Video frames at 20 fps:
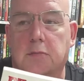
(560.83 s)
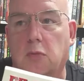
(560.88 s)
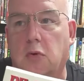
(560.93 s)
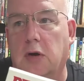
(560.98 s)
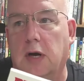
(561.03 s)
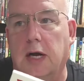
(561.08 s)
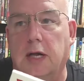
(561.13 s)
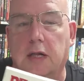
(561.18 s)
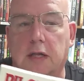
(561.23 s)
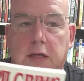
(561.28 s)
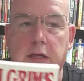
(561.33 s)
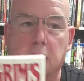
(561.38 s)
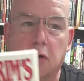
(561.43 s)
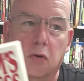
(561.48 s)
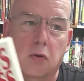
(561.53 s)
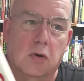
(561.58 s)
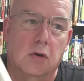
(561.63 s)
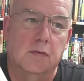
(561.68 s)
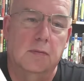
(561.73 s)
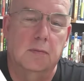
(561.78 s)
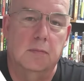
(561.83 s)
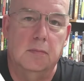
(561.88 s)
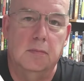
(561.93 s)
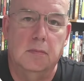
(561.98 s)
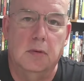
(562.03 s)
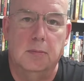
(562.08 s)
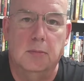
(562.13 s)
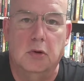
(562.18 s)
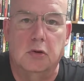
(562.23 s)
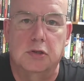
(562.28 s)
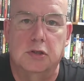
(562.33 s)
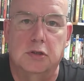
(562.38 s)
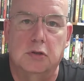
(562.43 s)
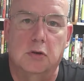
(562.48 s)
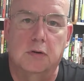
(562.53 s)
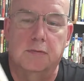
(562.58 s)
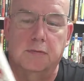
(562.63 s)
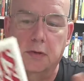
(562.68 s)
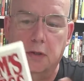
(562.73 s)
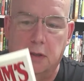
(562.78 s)
morality or emotion
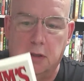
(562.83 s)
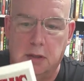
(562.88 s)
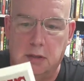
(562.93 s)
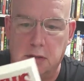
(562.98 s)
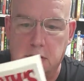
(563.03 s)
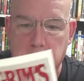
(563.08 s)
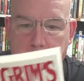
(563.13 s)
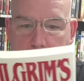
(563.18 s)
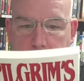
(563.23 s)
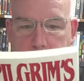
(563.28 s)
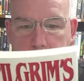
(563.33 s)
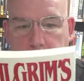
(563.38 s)
or feeling and so on and